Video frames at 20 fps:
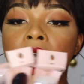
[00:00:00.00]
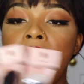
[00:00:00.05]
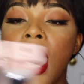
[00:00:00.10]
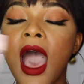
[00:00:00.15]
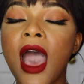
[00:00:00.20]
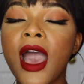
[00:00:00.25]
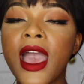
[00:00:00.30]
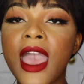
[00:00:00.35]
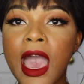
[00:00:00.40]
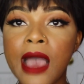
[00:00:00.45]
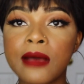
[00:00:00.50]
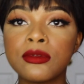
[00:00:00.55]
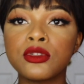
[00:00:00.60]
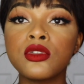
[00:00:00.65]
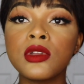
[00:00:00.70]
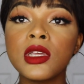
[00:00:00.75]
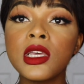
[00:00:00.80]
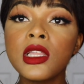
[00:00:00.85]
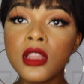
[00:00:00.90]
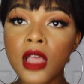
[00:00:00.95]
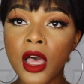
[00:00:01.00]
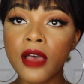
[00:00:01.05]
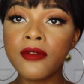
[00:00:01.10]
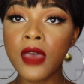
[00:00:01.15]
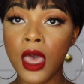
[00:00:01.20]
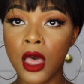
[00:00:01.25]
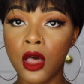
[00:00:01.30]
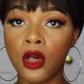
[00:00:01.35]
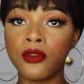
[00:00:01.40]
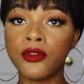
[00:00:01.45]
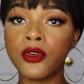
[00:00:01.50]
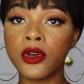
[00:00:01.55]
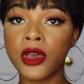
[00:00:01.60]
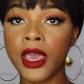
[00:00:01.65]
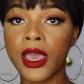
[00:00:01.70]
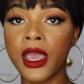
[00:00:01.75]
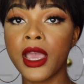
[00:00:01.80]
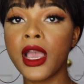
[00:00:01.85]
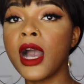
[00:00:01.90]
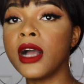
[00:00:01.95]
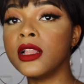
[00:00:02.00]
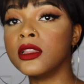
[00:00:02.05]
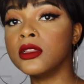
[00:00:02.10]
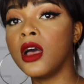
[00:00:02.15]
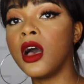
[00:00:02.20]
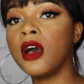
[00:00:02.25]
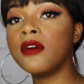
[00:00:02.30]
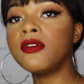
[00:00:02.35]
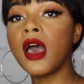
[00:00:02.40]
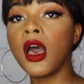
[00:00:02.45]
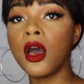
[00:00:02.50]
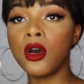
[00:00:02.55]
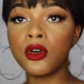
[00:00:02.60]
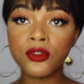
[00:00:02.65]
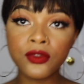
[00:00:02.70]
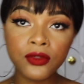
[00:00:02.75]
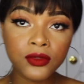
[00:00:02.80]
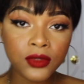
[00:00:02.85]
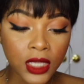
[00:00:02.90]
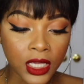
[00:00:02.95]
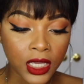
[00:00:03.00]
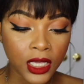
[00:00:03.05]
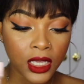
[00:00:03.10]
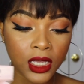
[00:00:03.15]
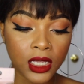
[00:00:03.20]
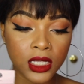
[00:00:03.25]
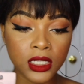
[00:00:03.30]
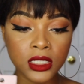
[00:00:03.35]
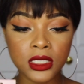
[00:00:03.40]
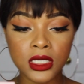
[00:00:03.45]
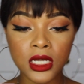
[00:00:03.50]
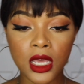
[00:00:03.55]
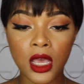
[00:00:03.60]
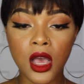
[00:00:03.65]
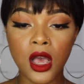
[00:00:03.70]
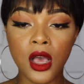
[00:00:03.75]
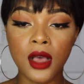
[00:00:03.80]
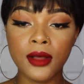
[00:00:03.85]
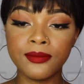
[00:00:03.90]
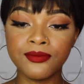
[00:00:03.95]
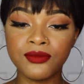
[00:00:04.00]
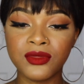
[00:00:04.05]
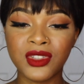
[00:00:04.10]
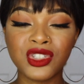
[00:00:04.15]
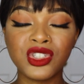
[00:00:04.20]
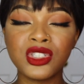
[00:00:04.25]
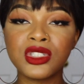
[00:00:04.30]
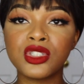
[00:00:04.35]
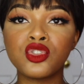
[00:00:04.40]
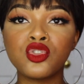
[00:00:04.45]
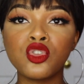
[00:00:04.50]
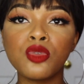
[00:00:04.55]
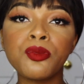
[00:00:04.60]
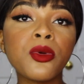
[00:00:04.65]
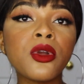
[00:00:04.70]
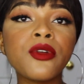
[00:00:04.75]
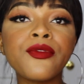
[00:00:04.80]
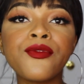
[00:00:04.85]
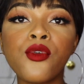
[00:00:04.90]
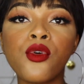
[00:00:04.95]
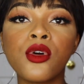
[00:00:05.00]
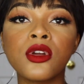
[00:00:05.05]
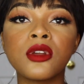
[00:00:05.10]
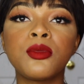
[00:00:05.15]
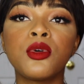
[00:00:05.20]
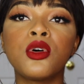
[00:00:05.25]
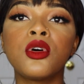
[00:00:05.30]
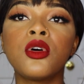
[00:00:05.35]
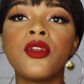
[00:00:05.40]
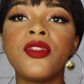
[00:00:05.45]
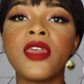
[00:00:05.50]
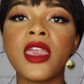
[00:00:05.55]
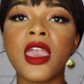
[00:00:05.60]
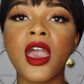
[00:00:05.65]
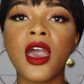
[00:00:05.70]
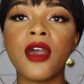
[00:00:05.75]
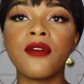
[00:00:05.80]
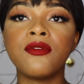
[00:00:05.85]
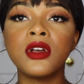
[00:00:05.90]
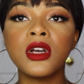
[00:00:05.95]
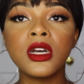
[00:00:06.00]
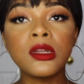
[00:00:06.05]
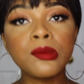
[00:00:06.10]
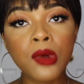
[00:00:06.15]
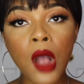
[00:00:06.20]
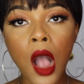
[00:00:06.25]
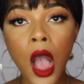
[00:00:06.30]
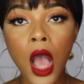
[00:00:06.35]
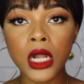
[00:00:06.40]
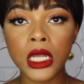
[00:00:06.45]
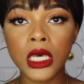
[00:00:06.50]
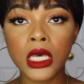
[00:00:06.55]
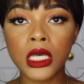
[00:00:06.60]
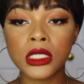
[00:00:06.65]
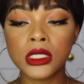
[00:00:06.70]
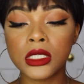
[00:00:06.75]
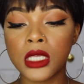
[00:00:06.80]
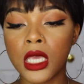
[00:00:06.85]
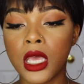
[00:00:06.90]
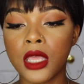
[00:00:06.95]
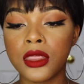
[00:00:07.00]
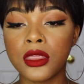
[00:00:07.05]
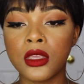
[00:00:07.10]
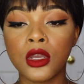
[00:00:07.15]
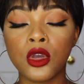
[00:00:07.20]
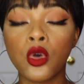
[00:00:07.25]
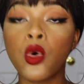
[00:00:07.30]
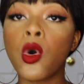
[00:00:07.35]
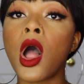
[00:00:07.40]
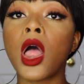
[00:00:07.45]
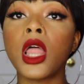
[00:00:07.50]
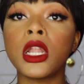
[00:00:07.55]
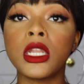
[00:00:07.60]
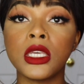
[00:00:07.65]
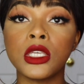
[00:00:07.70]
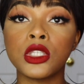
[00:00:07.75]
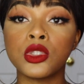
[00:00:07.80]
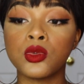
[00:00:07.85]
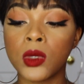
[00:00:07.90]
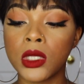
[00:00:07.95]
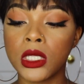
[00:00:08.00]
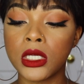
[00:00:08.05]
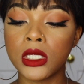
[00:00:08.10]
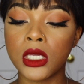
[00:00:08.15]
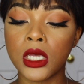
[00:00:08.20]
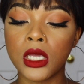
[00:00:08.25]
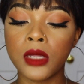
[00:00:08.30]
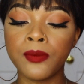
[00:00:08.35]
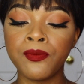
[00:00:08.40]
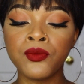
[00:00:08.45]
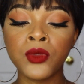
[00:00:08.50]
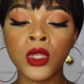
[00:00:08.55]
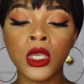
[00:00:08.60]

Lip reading: I absolutely love e.l.f., okay? I love e.l.f. And they're just super affordable. They have good products, and their quality is really good.